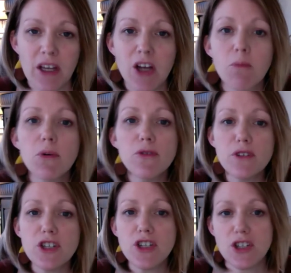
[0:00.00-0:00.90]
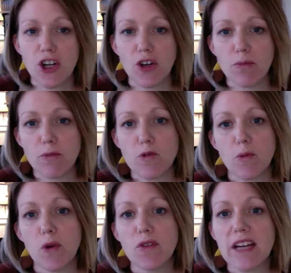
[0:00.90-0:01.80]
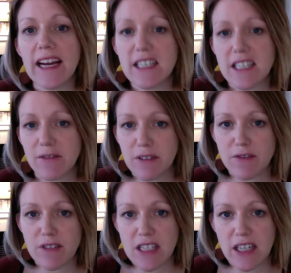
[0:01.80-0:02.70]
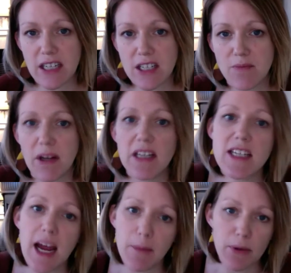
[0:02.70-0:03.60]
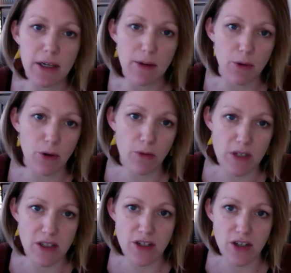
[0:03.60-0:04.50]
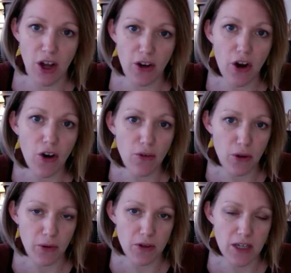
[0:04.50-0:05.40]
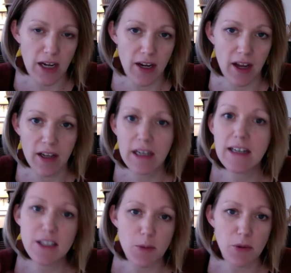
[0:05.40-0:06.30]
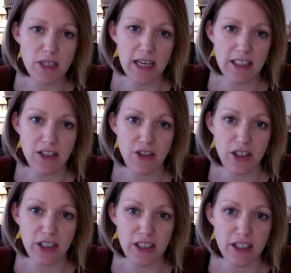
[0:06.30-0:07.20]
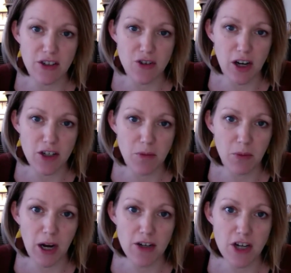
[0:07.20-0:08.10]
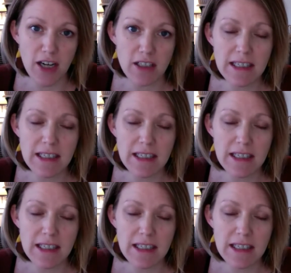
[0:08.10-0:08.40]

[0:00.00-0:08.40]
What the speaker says: Bulfinch's dome was removed in 1856, and a temporary roof was installed over the rotunda to protect it during the construction project,